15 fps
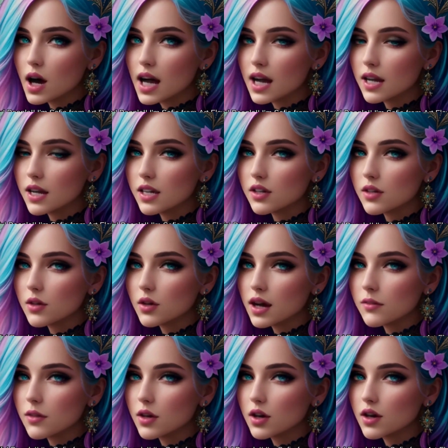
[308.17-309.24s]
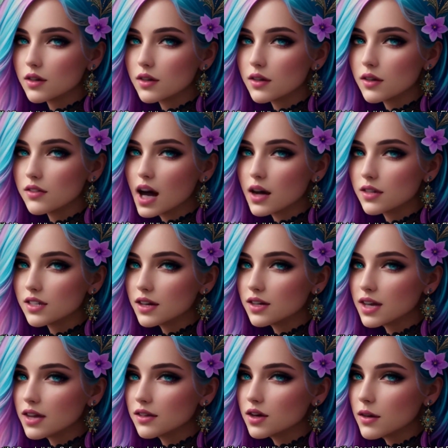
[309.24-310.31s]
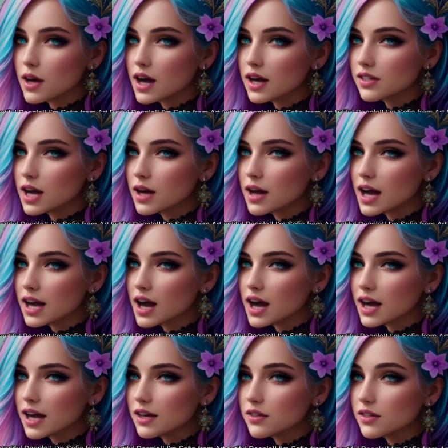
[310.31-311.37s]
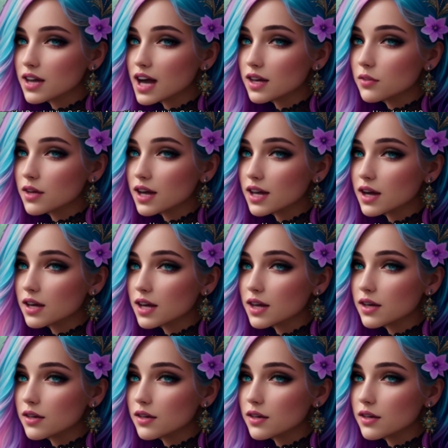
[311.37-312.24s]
Hey beautiful people, I'm Sophia from Artflow AI. How do I look?